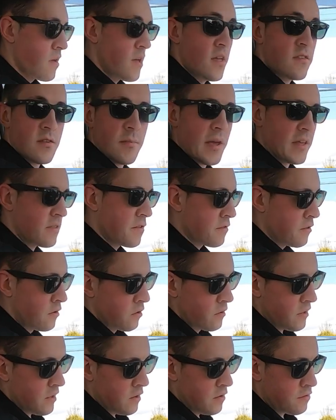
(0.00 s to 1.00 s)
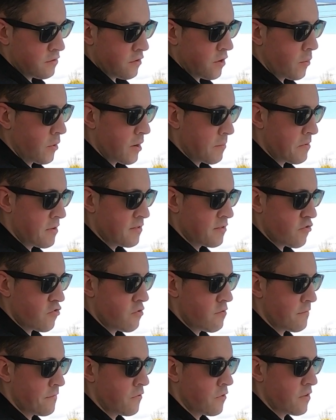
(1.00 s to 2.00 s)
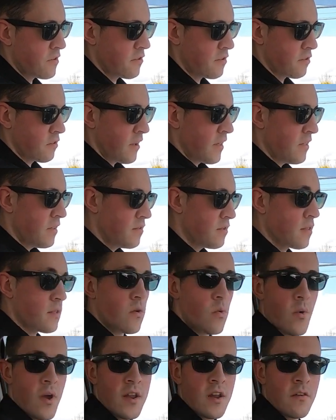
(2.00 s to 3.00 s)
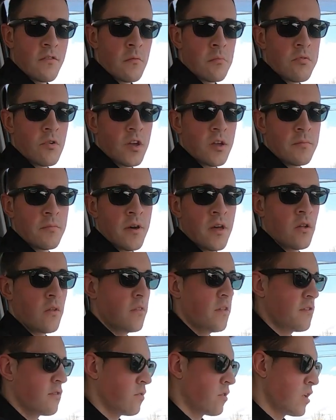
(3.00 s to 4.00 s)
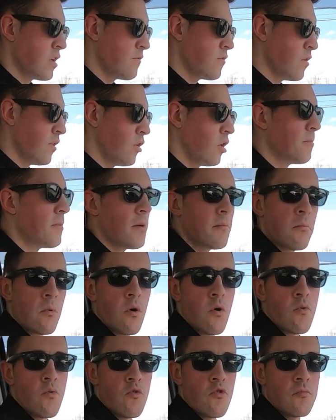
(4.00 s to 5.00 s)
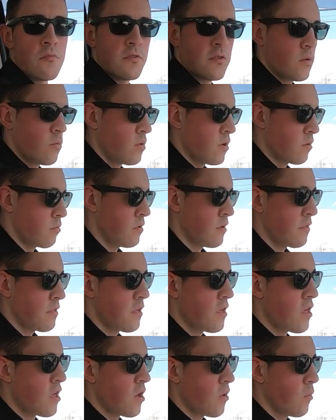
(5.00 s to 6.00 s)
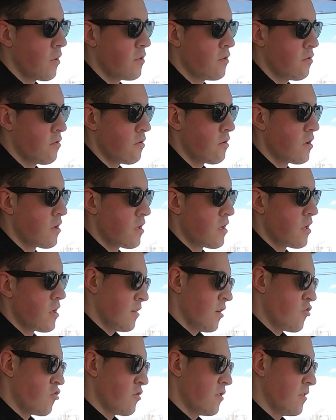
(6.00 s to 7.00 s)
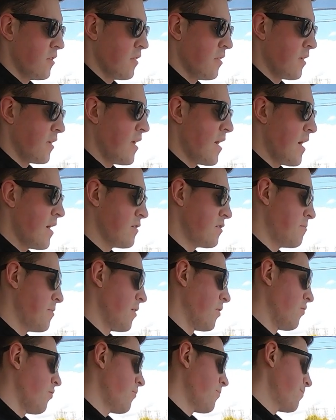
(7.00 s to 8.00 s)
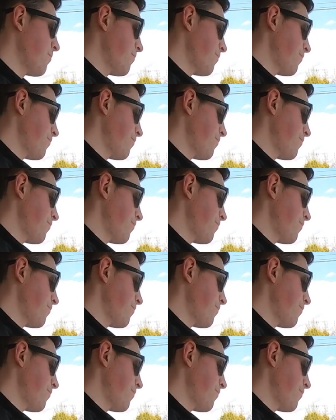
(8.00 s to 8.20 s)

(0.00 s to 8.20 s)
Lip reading: And to make this a little easier, you want to position your foot slightly to the right of the brake pedal, and this will give you a little bit more room to work with when you're touching the gas pedal.